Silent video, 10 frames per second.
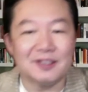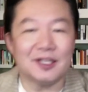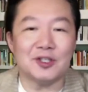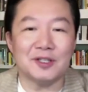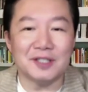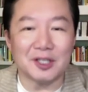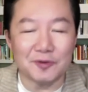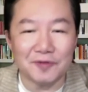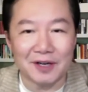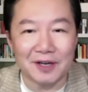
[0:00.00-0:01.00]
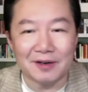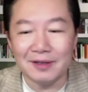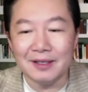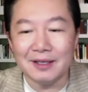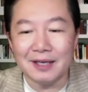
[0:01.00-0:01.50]
in such fear.
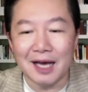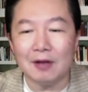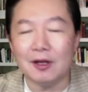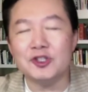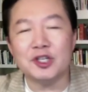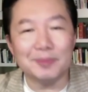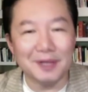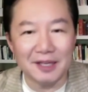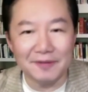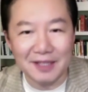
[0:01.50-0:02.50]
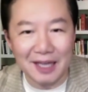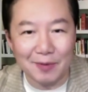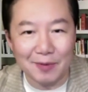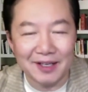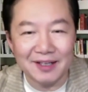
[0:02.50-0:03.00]
How long you could be living that
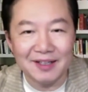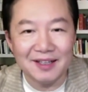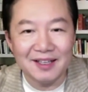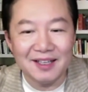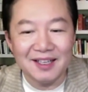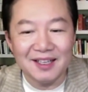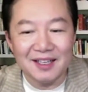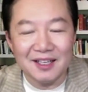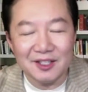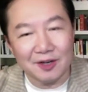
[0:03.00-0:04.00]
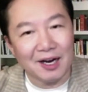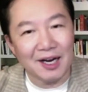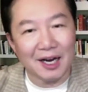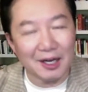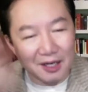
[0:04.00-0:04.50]
way? So
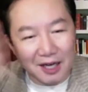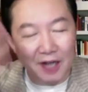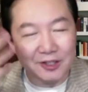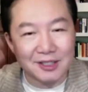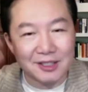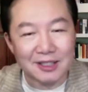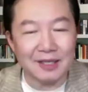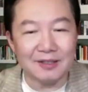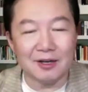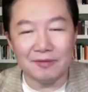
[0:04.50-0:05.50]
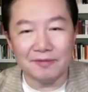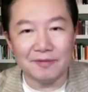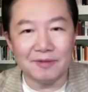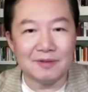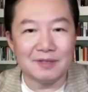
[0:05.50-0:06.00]
I consciously think,
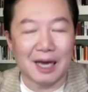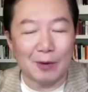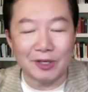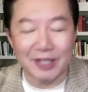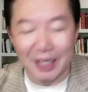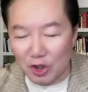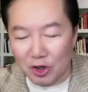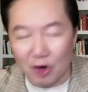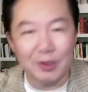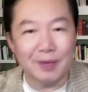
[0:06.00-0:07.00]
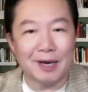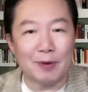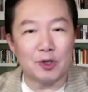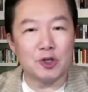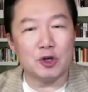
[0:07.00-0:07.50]
I want to get to know them. I
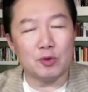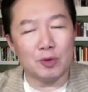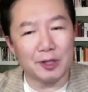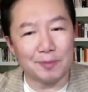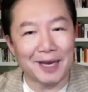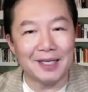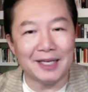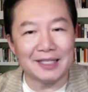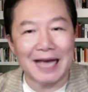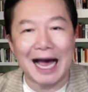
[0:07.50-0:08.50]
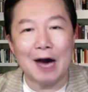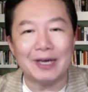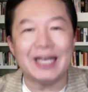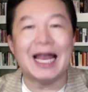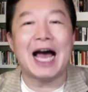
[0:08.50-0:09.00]
want to know what their pain is. How
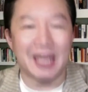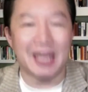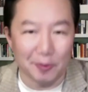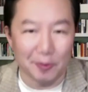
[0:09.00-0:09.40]
can I help?